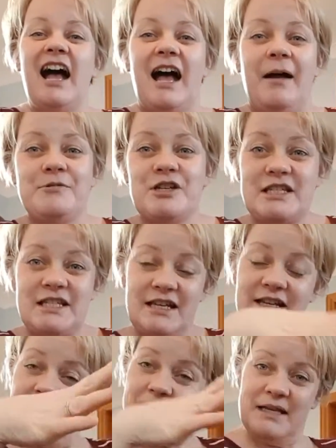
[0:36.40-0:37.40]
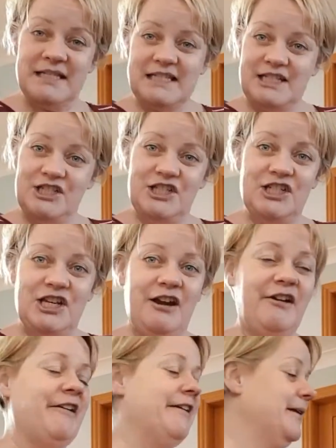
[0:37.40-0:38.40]
I'm just sitting in my stitchy
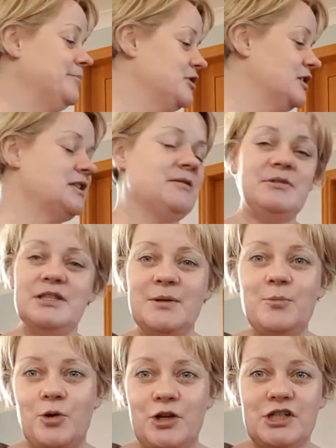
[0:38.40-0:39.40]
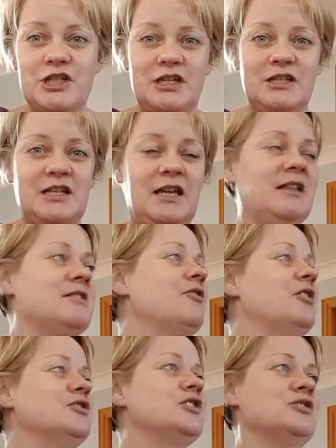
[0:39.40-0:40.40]
chair and I was sitting watching, so I
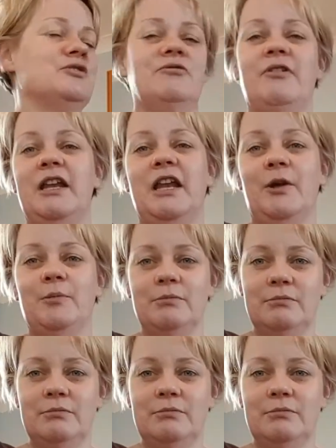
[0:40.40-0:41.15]
thought I'll just do it right now.